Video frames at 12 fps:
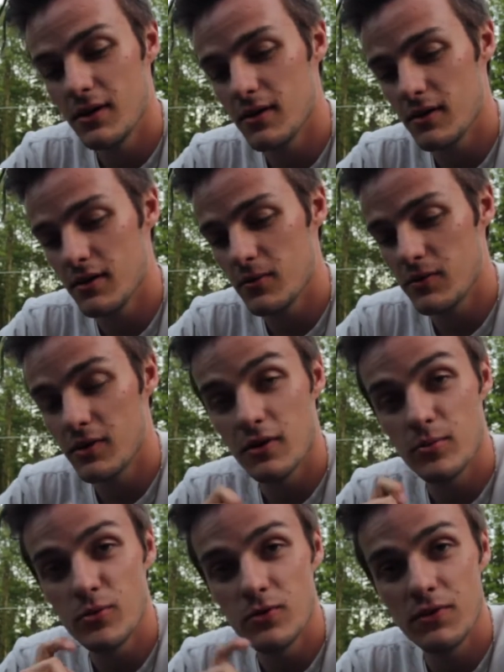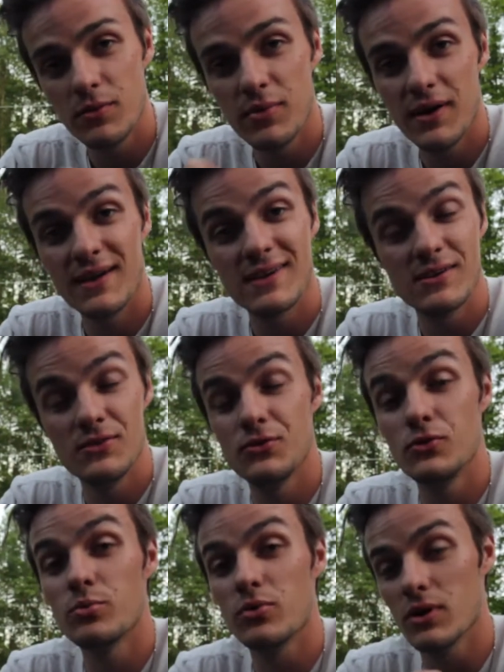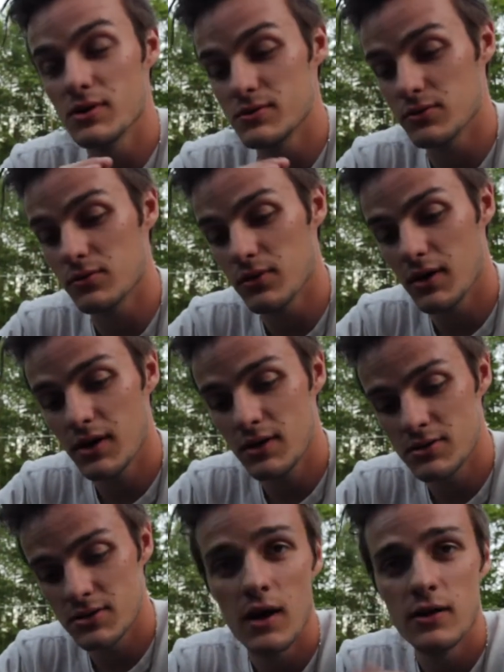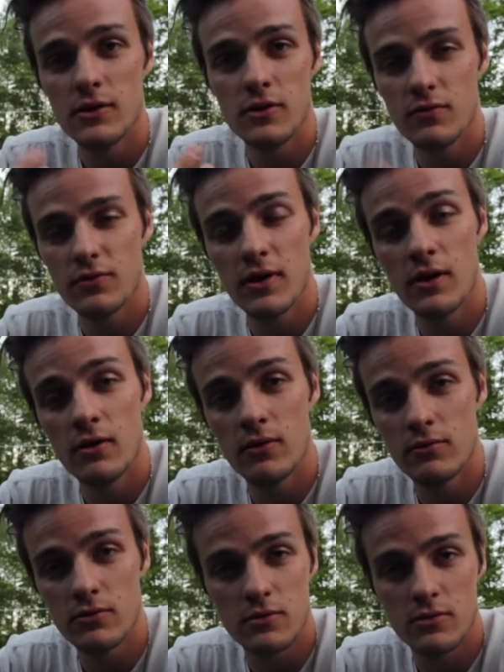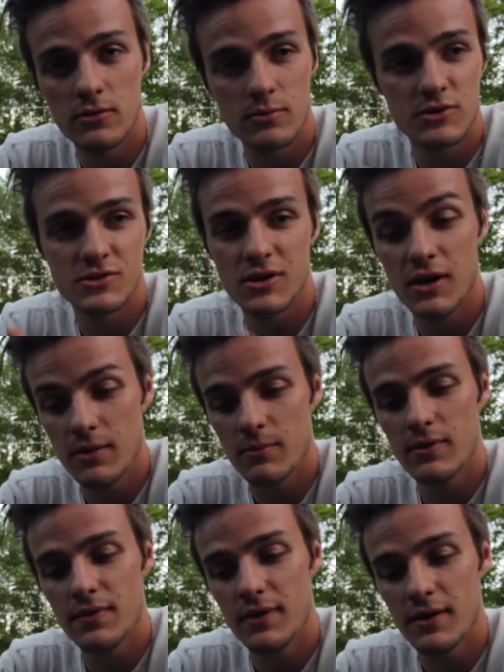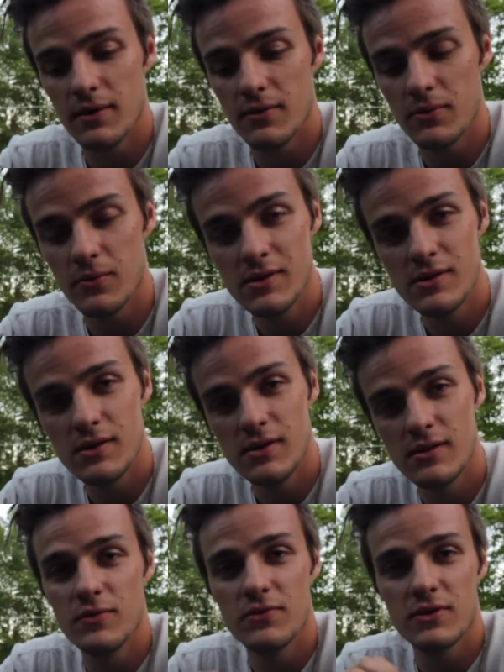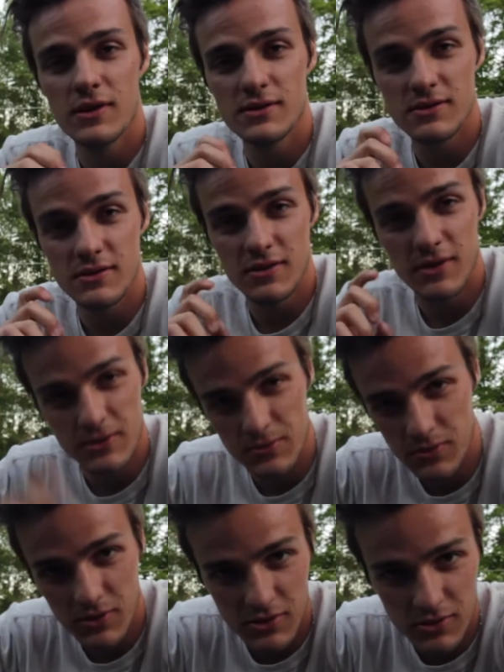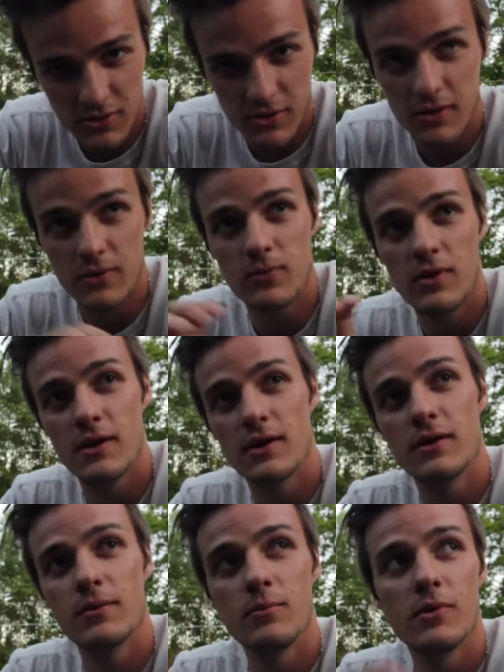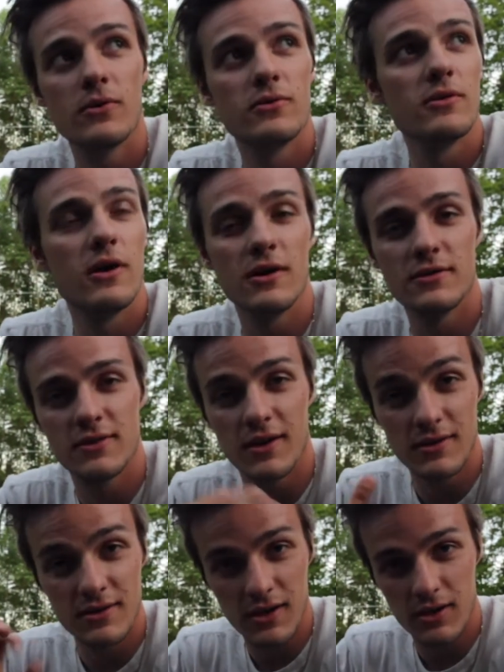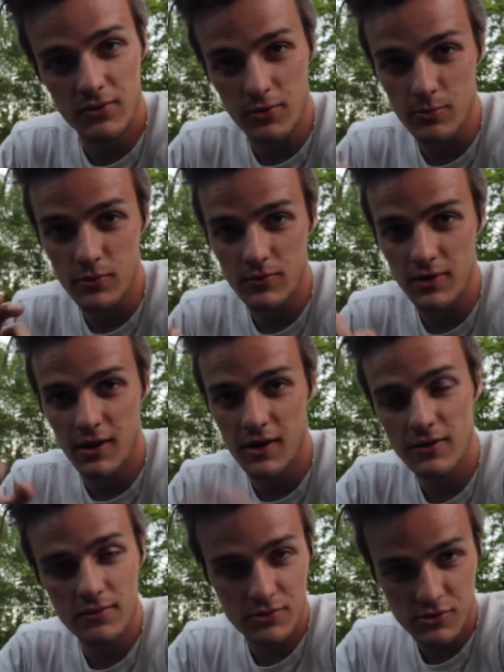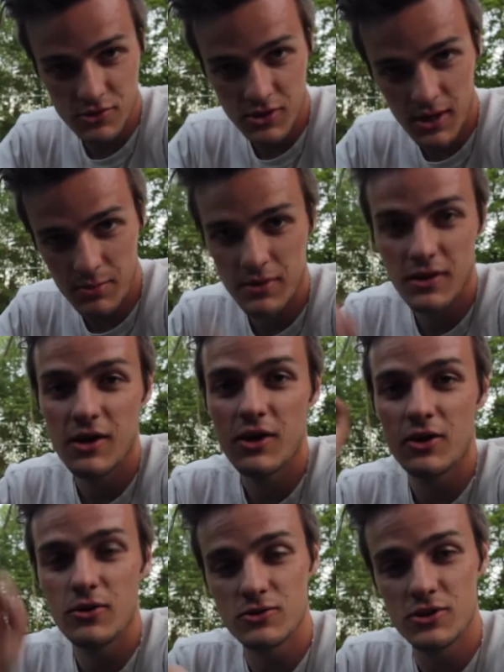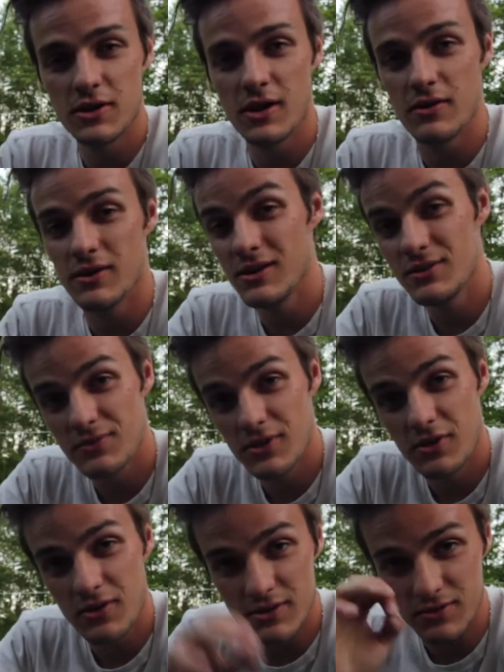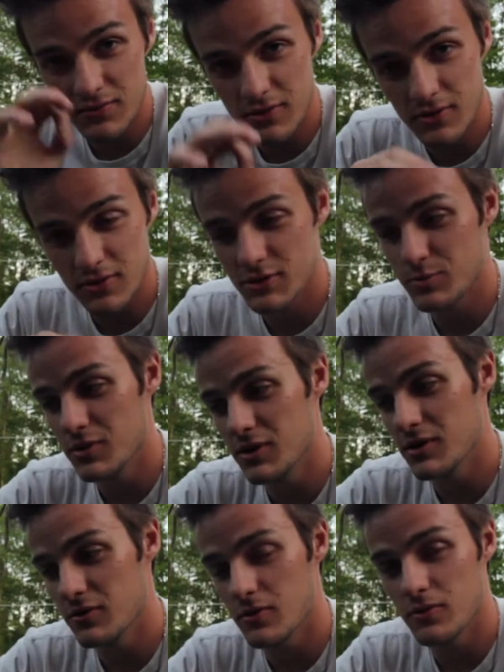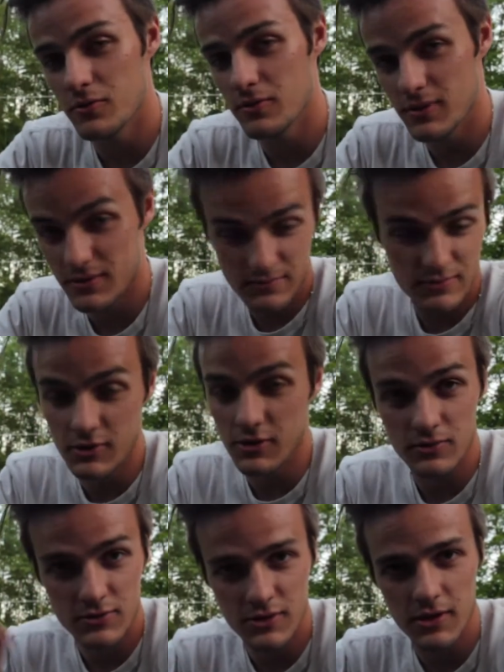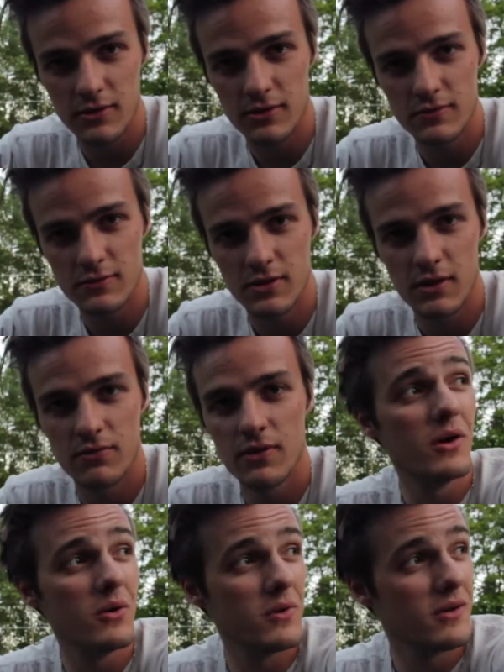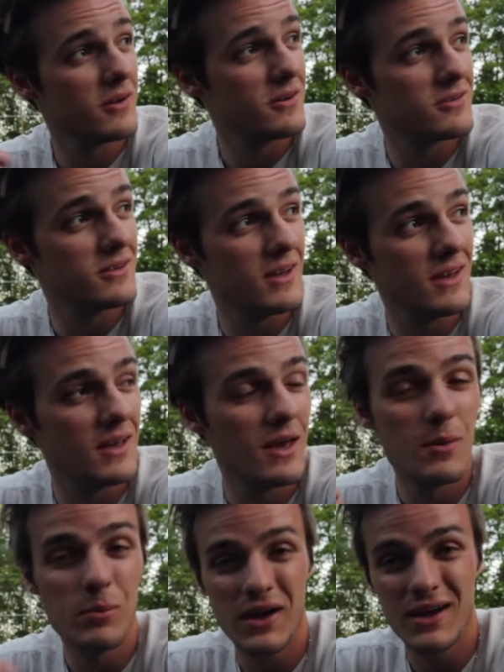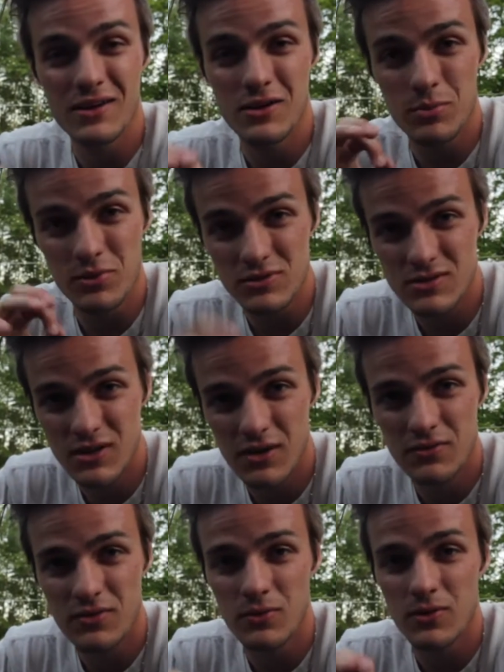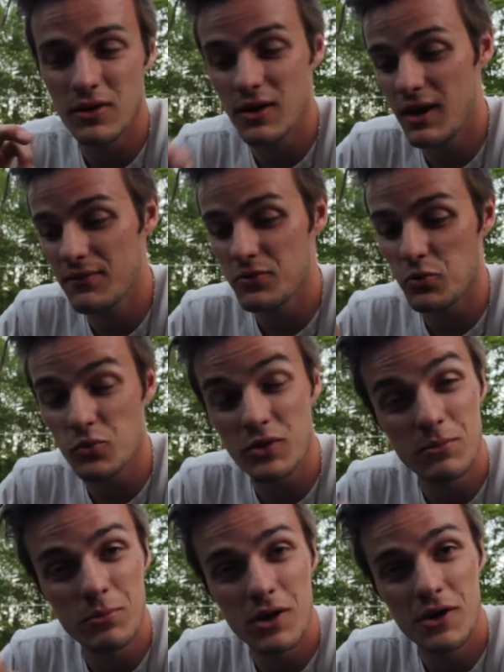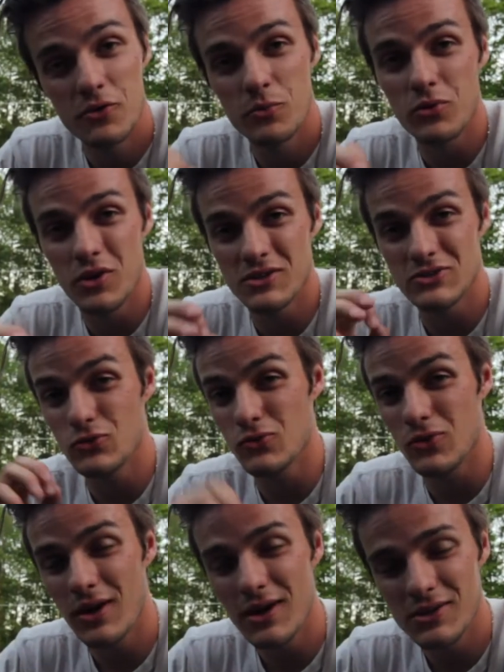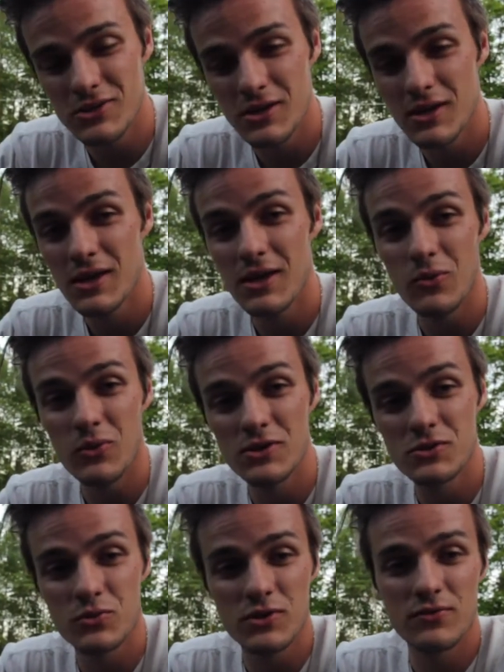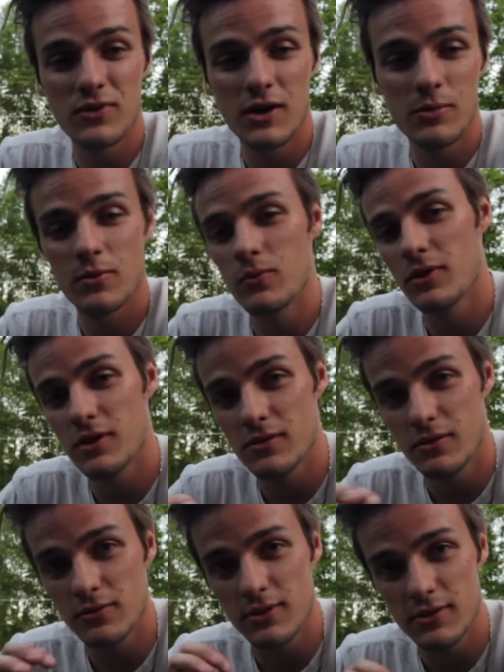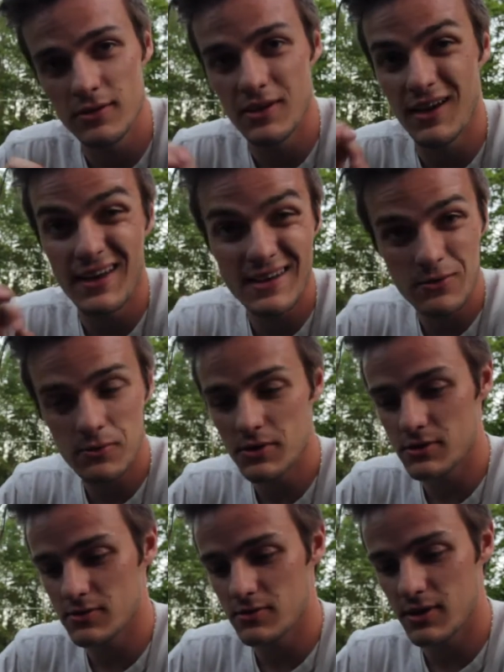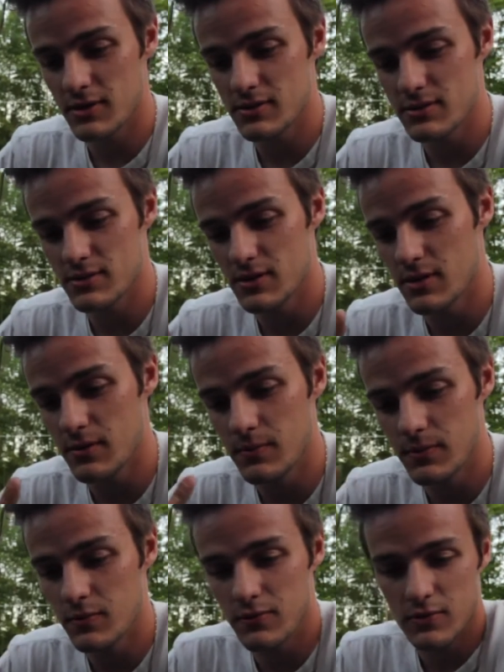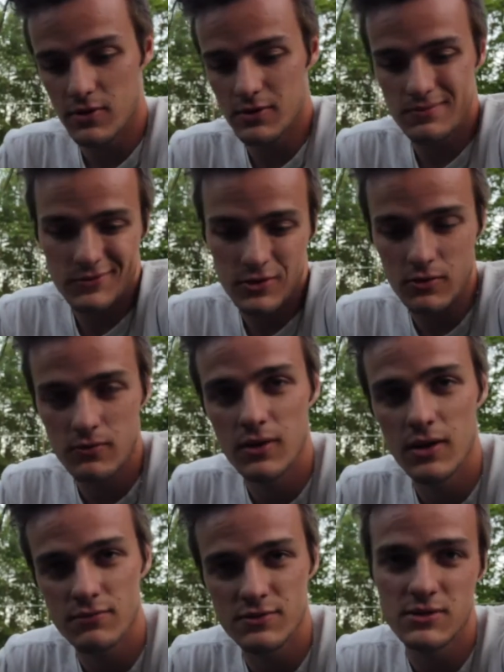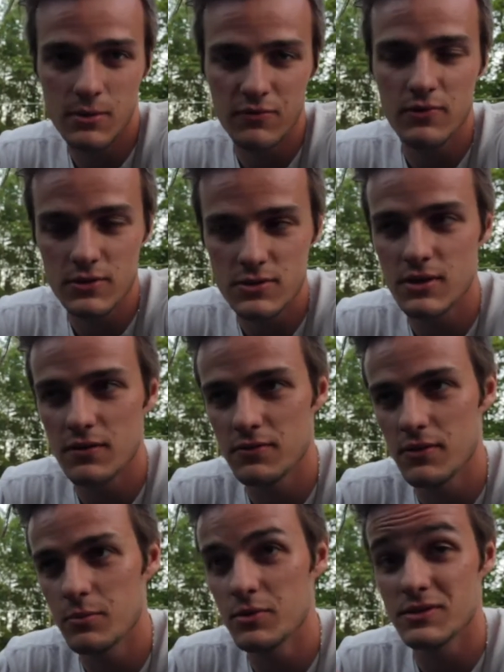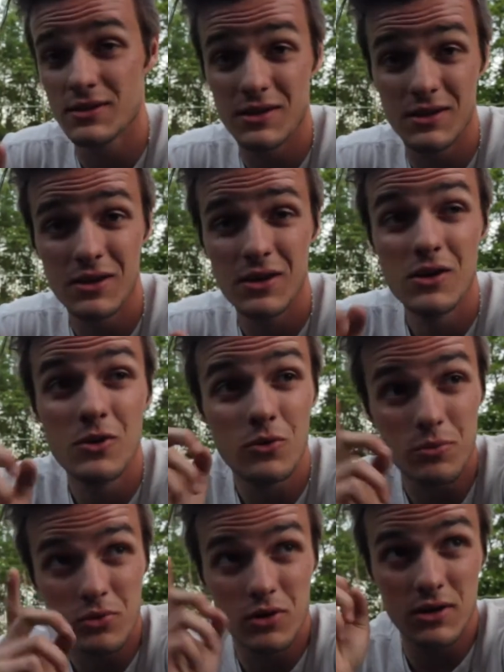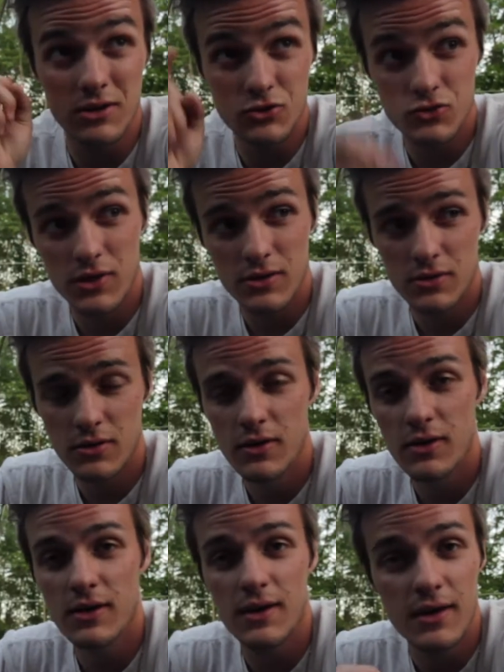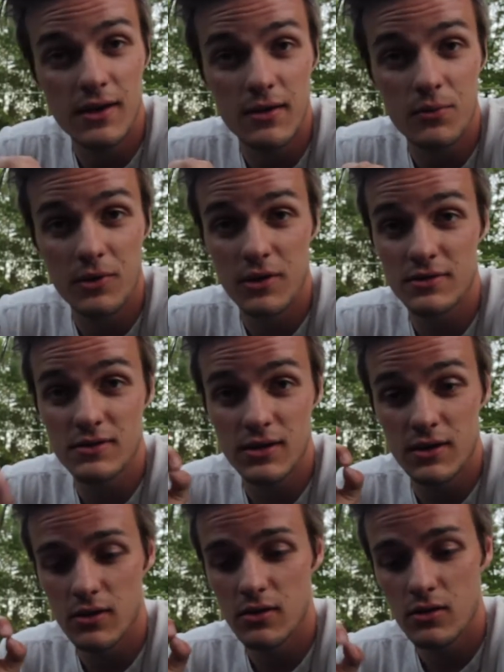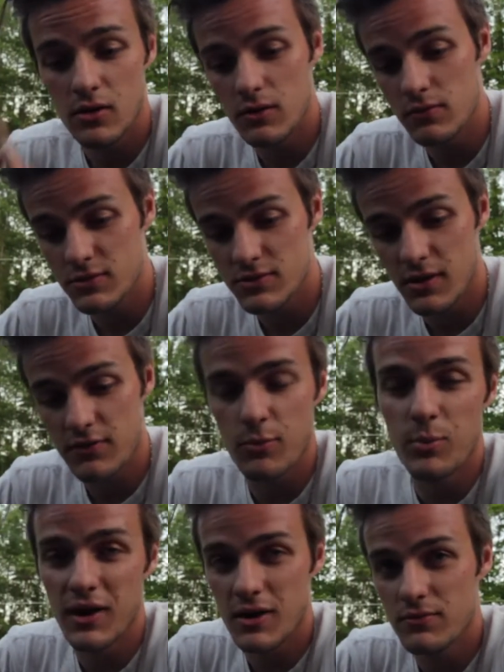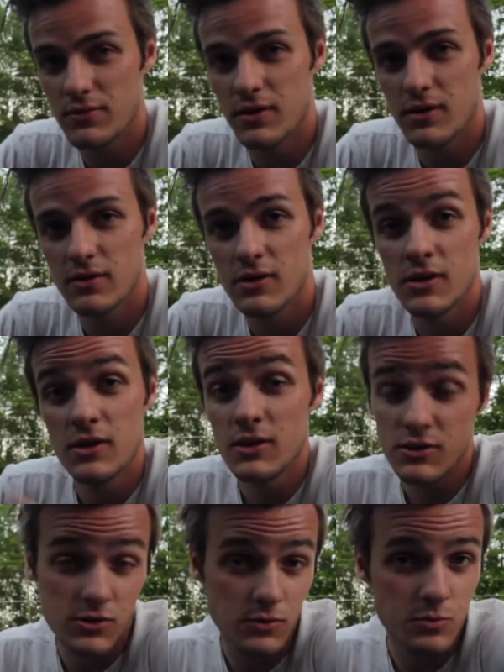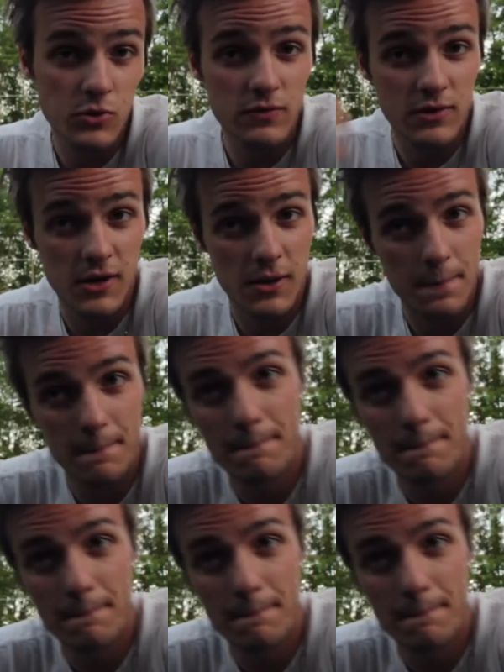Uh, we are moving back into Bry's garage you know for however much time that we need. If you guys need an explanation on why both us and Calvin are moving out of the shop go check out his video. He has a video explaining the whole you know, scenario and stuff. But we are here tonight packing up our stuff. We're going to have to remodel Bry's garage, which we've kind of been working there lately anyways. So that is, um, we've already, you know, we have some of our stuff there. But tonight we brought a trailer and we're going to take all of our stuff back over there. So it's moving day.